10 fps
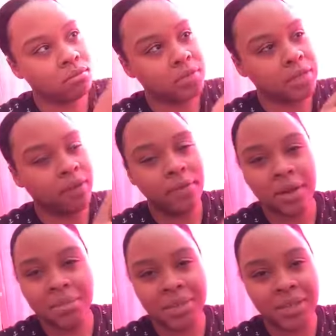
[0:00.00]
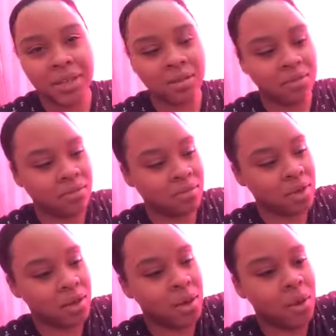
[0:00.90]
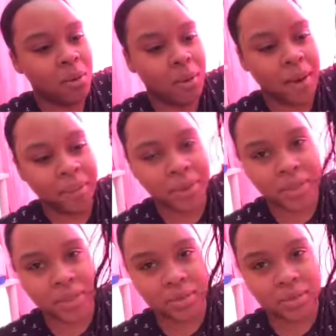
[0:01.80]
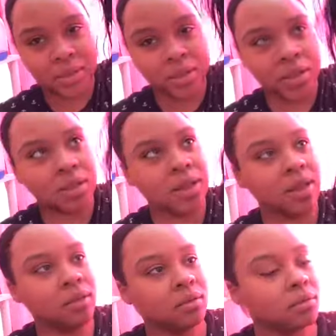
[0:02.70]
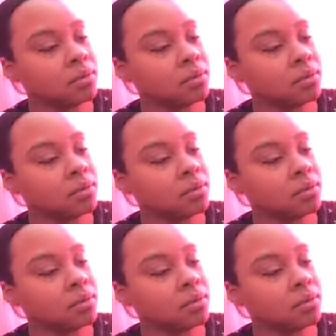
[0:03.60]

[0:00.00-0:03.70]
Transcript: 70% wet, but this is what it looked like.